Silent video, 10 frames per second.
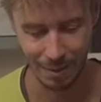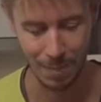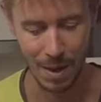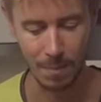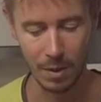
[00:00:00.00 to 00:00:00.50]
the
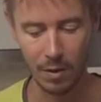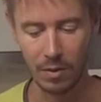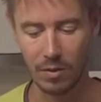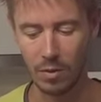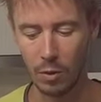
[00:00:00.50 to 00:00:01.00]

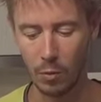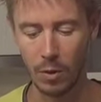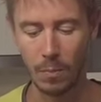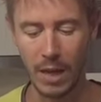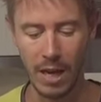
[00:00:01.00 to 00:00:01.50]
bubbles,
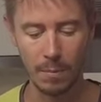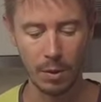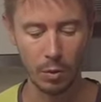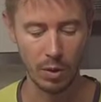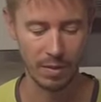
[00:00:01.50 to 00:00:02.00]
will be
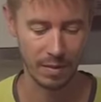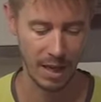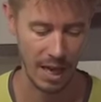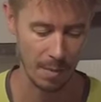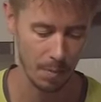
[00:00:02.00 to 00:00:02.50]
able to
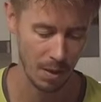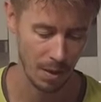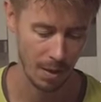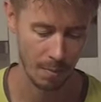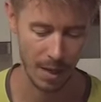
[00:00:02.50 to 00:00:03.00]
escape,
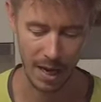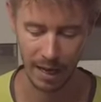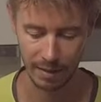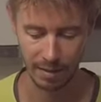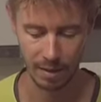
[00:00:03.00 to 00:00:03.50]

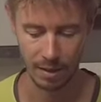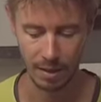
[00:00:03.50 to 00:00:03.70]
but